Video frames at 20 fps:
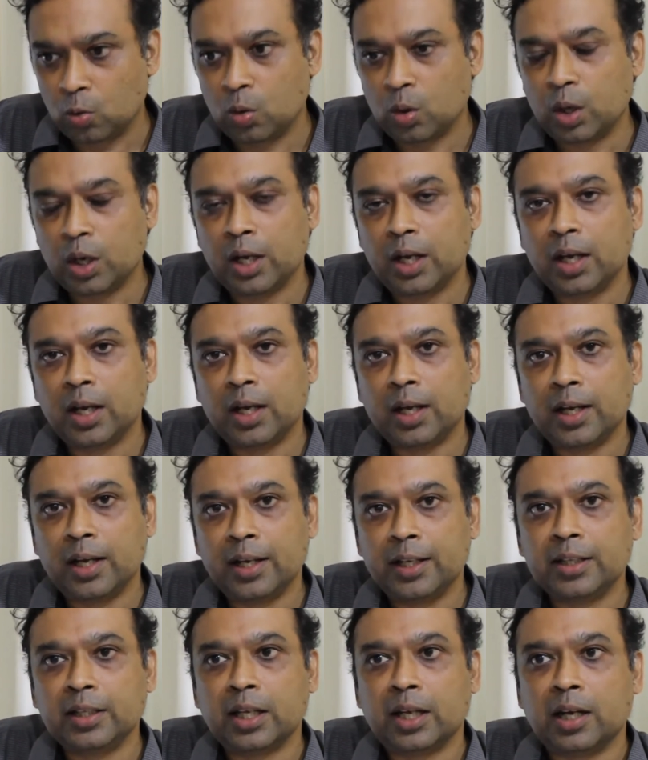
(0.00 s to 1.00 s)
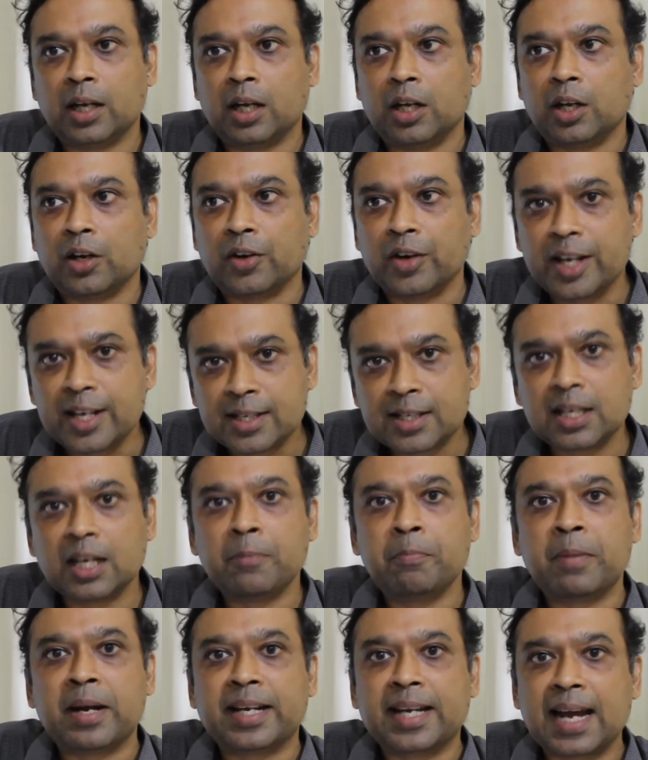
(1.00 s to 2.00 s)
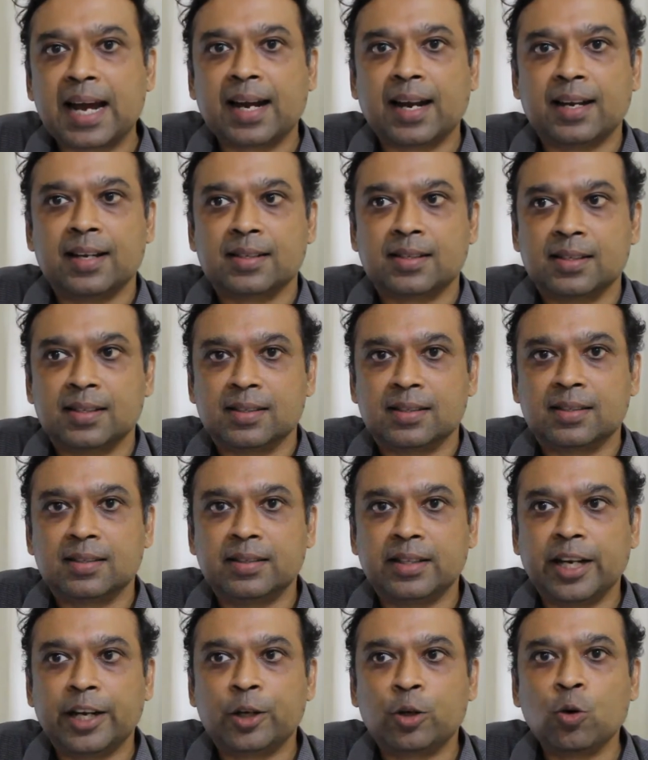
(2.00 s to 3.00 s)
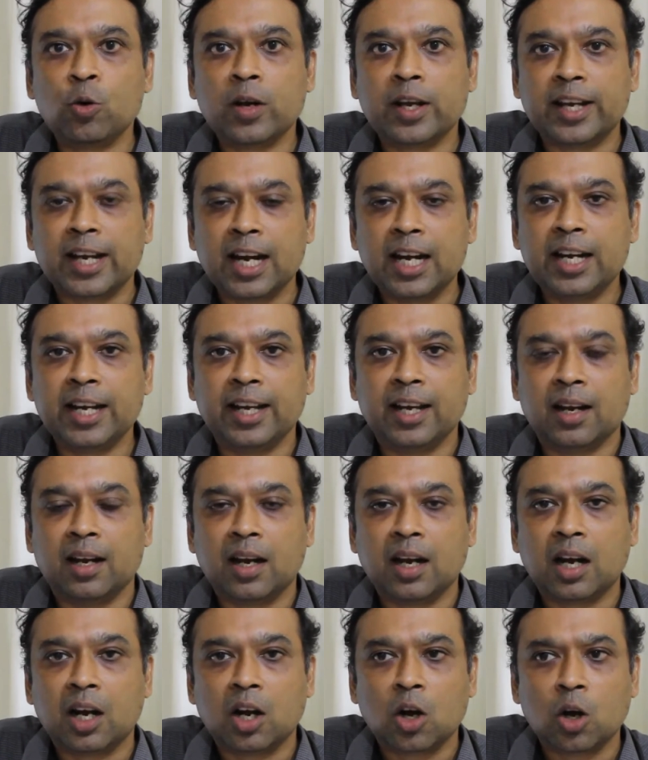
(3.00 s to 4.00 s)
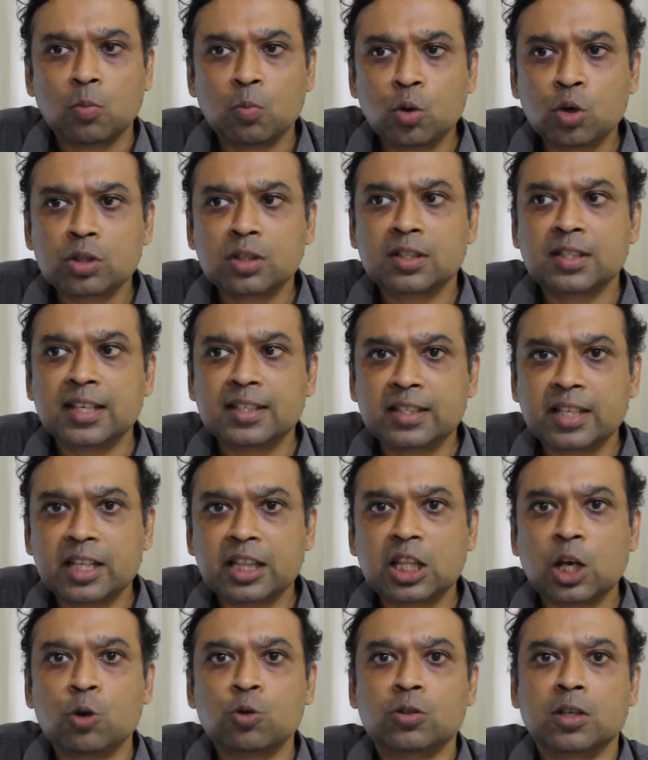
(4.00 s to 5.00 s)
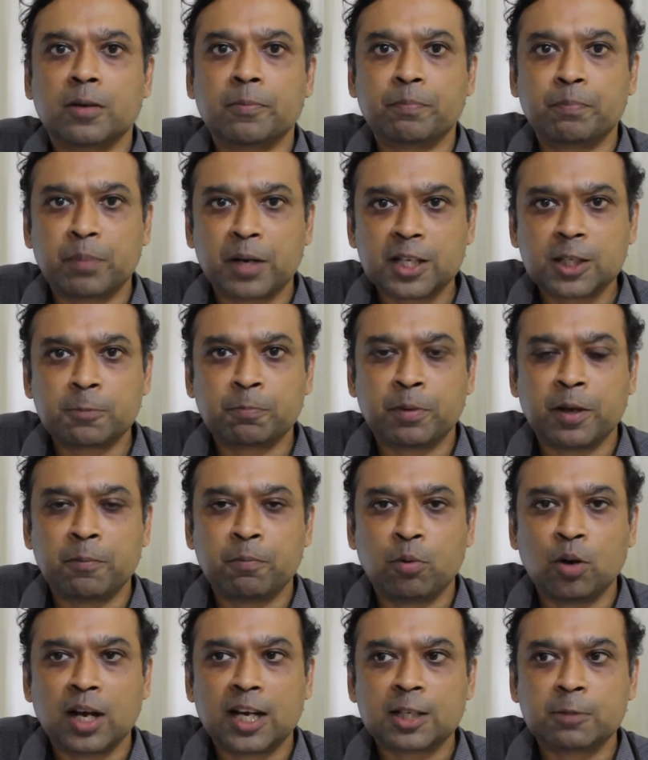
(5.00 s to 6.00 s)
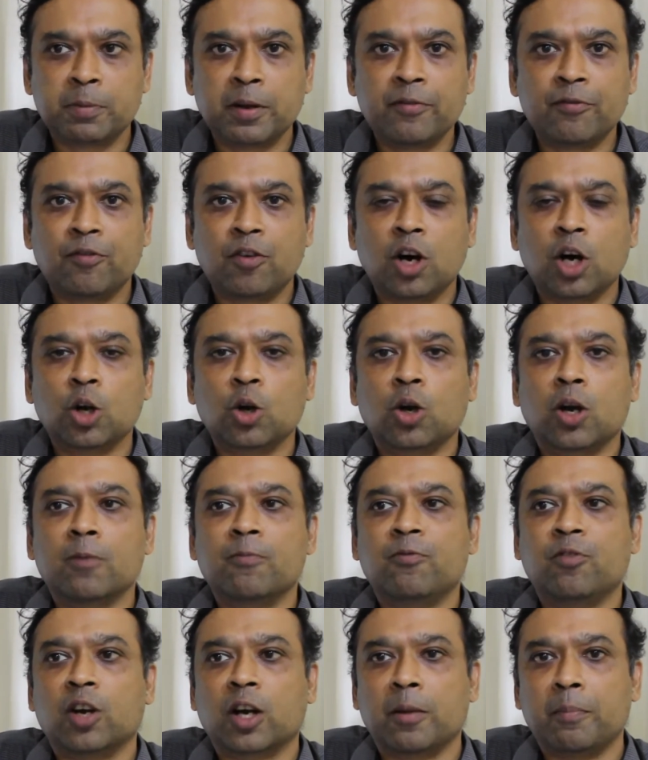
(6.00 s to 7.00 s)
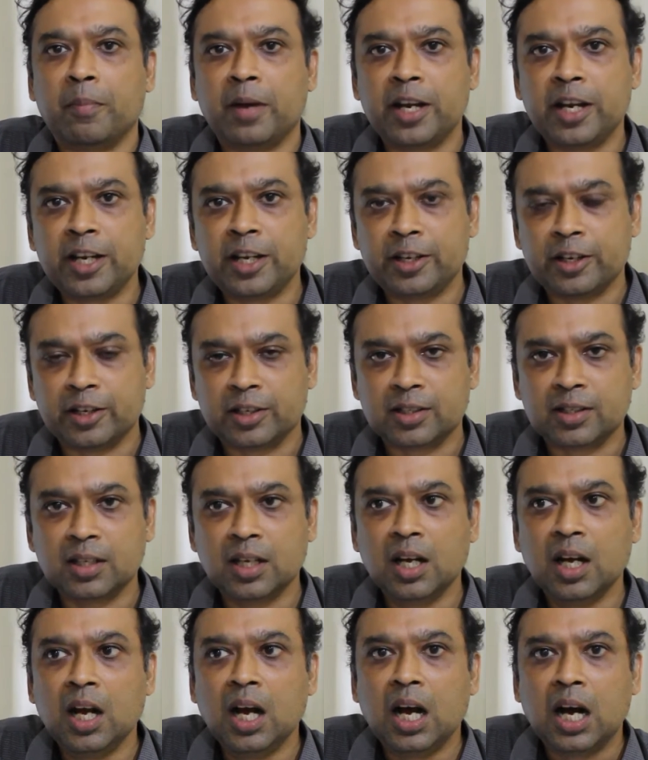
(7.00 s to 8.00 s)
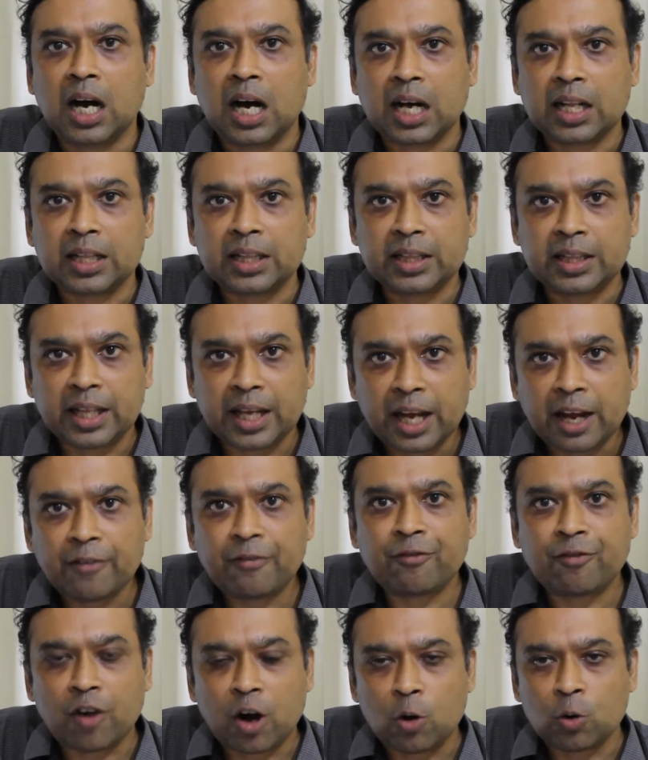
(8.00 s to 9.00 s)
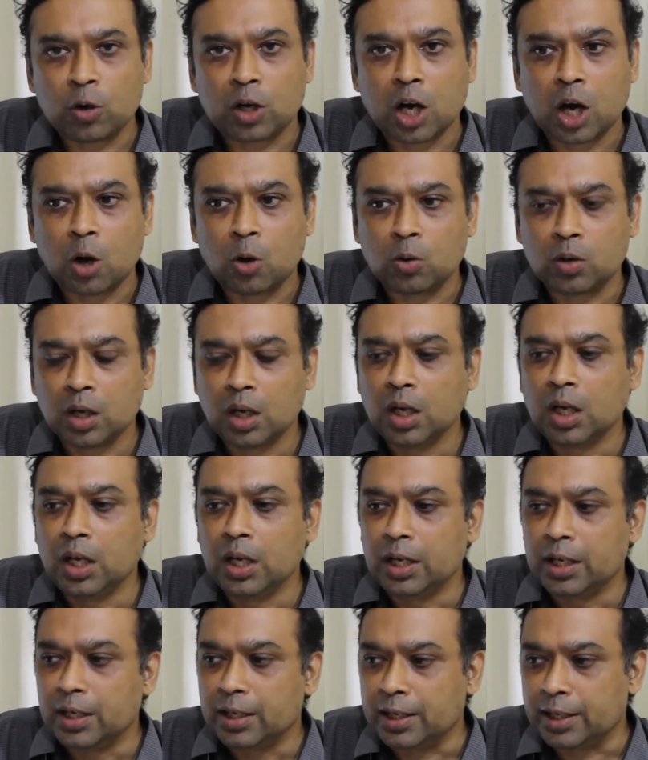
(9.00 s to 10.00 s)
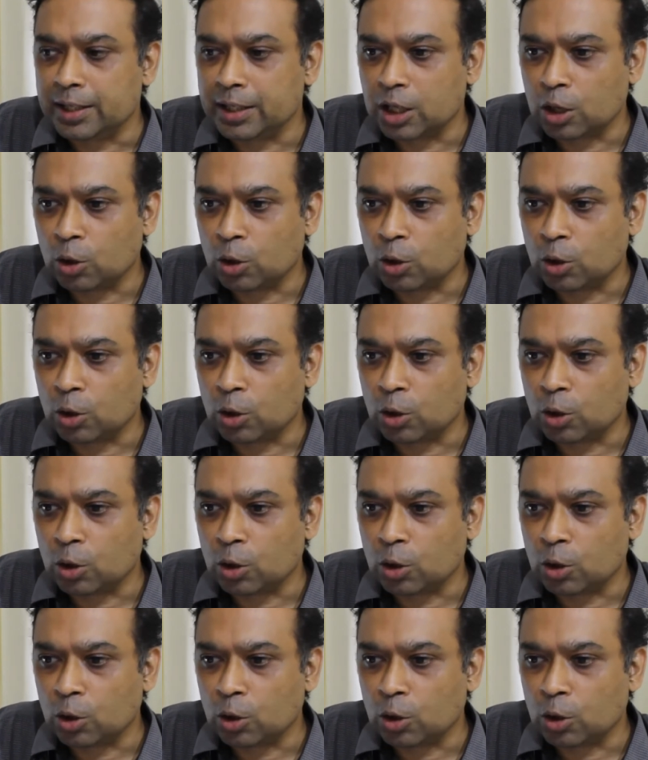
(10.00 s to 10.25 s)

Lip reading: Now, in the recent meta-analysis, they took LDL and almost 60,000 plus people has been followed up for many years, and they found out